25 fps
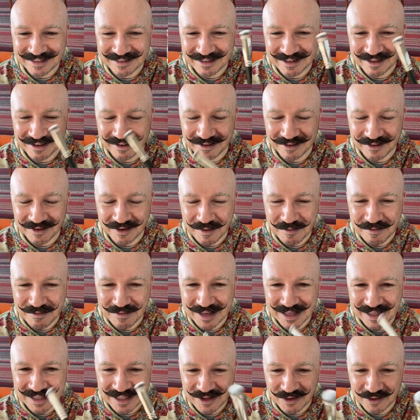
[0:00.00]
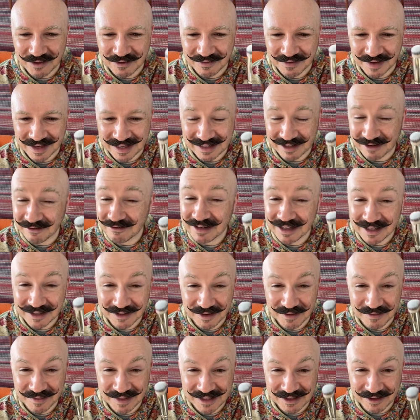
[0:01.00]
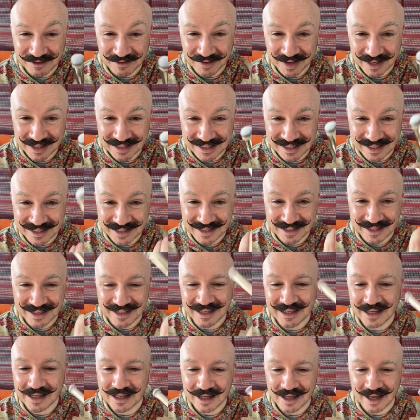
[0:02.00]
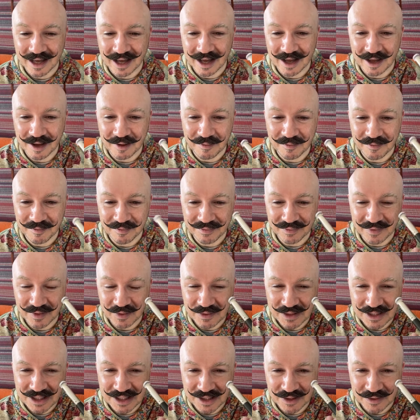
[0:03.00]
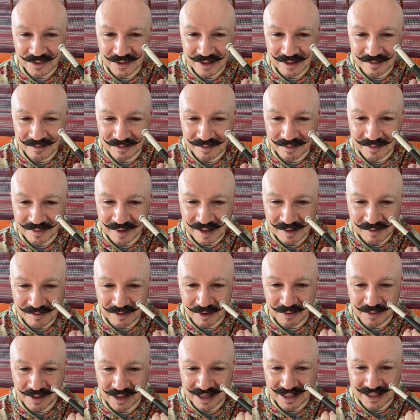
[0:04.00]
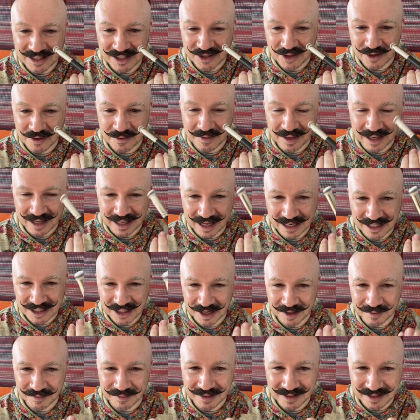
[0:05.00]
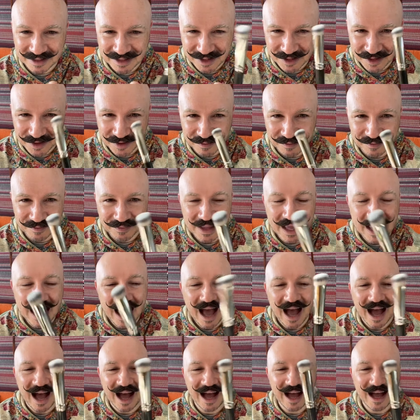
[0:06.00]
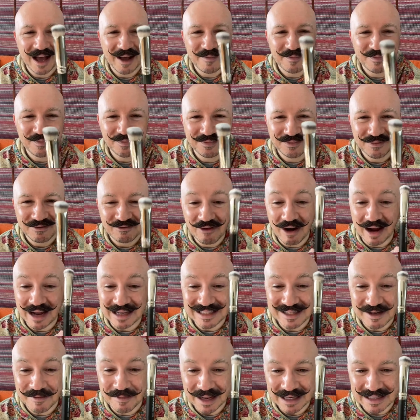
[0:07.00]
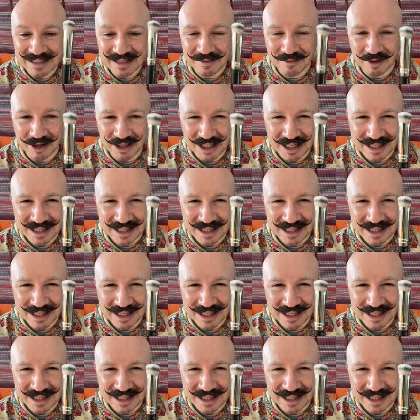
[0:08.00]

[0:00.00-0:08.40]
I miss your face. I really do miss your faces. We should do a proper Zoom catch up soon. Right, so back to the brush.